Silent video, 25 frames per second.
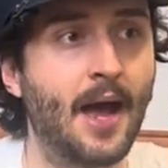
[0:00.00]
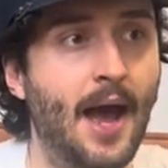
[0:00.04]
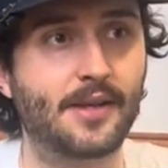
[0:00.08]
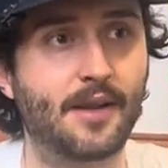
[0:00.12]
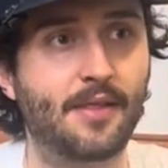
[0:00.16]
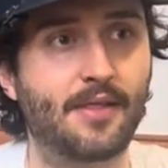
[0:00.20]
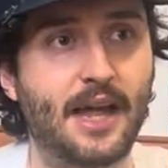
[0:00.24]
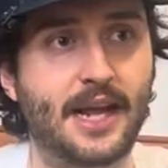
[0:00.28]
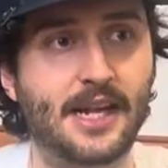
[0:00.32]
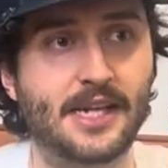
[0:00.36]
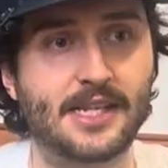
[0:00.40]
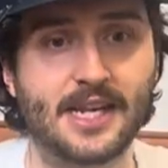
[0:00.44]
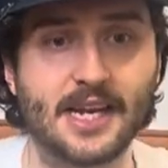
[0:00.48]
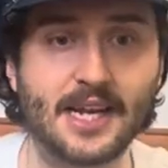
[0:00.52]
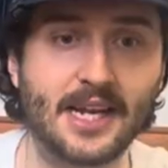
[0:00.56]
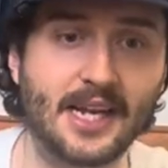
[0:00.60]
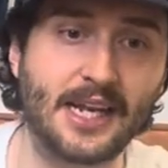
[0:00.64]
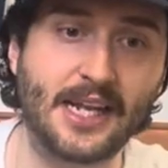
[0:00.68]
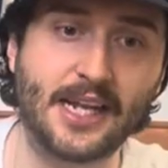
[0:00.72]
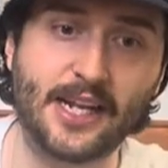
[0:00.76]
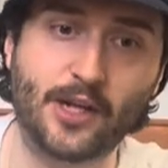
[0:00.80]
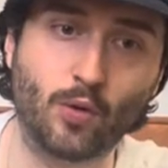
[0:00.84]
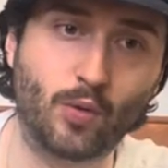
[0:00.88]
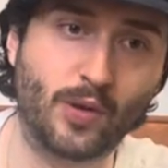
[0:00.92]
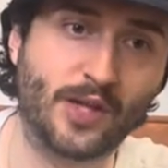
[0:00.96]
They didn't
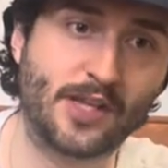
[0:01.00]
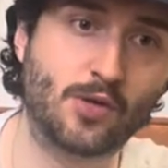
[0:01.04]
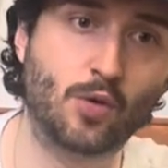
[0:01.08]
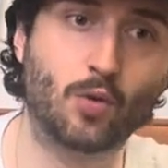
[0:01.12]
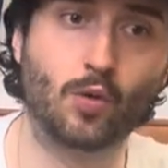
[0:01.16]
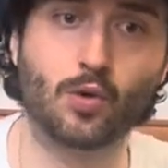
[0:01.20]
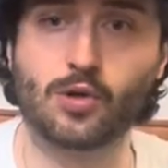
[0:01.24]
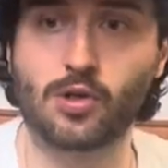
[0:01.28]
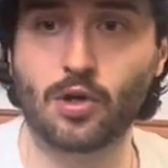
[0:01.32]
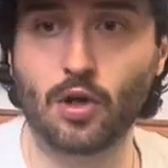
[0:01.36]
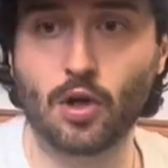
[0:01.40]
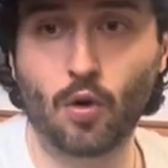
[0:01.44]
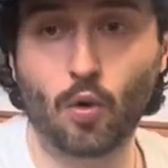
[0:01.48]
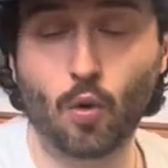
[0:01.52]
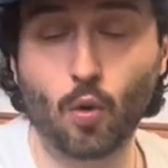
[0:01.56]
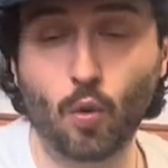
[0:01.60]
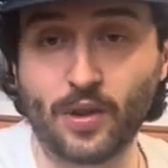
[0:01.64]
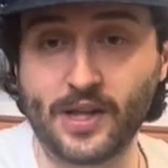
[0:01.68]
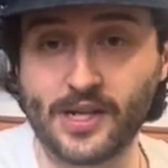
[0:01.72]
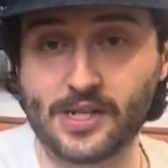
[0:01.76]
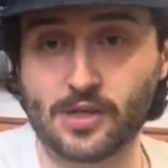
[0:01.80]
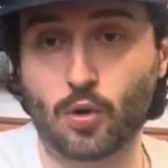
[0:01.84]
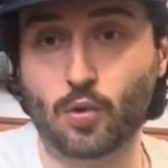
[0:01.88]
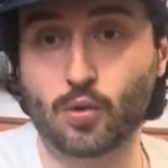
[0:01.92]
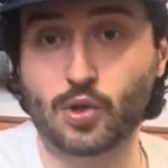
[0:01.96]
need all
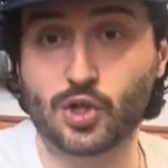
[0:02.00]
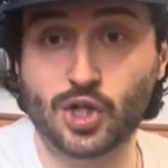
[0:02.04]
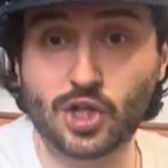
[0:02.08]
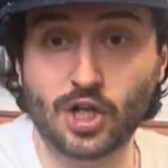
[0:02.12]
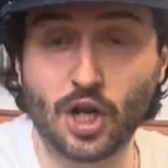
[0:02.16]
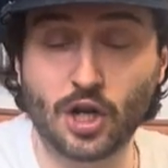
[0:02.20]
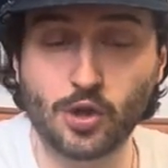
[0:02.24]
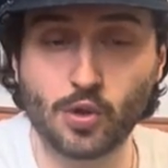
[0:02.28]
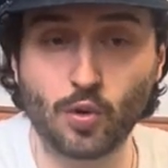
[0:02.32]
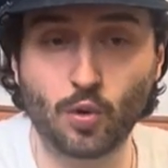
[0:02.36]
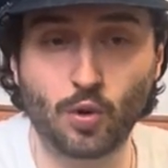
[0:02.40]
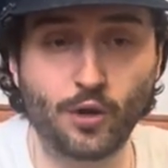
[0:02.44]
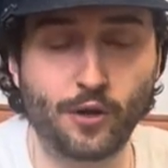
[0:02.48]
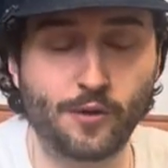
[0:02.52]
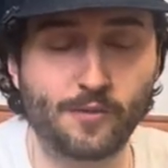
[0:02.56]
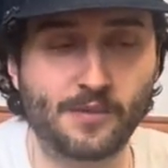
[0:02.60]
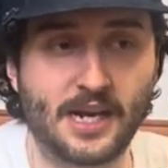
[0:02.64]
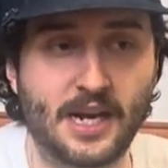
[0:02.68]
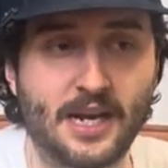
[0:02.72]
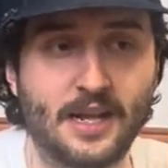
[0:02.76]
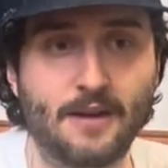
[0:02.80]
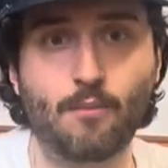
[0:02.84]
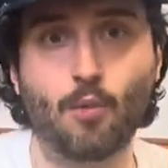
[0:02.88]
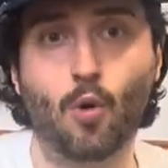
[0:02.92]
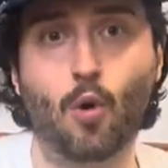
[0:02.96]
these old shuttle looms
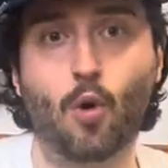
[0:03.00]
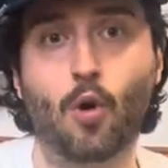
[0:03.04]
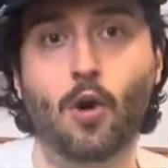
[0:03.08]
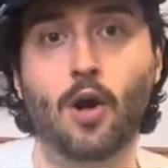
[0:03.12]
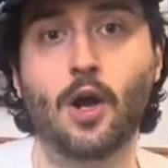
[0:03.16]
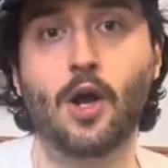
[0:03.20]
anymore.